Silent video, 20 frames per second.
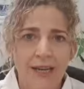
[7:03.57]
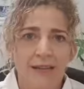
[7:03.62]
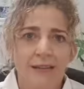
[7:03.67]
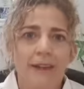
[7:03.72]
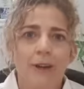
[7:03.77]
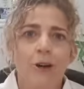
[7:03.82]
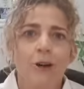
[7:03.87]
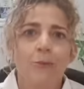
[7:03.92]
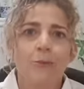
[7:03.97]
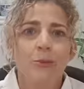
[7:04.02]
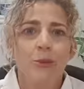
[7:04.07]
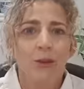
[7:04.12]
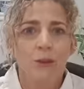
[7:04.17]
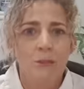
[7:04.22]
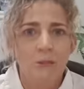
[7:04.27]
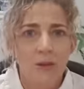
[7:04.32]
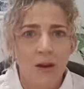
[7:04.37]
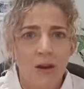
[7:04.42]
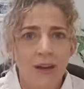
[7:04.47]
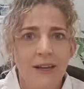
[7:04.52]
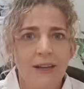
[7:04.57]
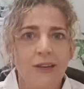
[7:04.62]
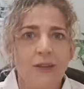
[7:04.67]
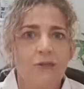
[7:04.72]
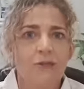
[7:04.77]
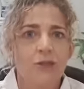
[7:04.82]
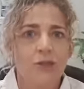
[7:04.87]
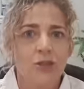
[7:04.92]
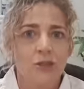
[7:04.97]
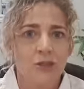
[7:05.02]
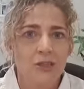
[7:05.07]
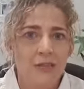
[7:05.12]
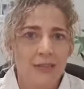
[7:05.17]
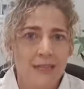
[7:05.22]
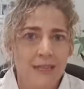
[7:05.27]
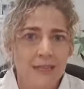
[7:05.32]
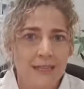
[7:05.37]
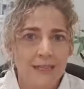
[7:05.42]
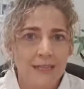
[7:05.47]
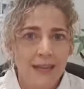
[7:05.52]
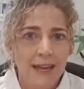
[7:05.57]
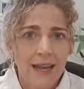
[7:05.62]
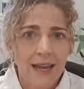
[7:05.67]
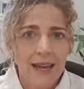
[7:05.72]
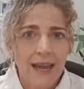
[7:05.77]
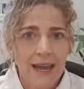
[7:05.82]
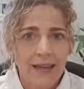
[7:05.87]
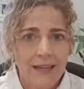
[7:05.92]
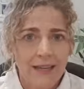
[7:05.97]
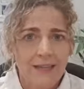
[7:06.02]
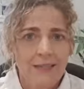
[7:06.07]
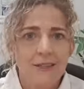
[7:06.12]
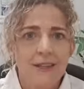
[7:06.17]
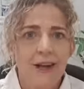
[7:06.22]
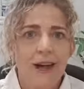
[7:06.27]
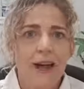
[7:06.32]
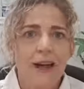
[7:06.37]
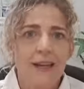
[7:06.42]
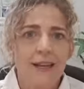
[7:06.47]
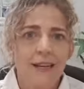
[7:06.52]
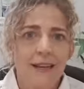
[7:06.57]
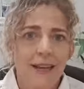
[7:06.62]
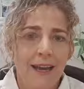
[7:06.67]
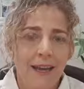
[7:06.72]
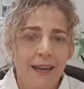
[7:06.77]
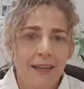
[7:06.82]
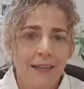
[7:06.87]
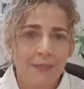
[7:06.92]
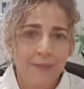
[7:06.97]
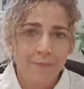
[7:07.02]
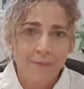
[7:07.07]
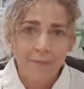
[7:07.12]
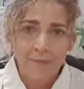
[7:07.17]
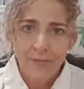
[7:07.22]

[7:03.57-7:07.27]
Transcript: and help your mind and reduce these anxiety and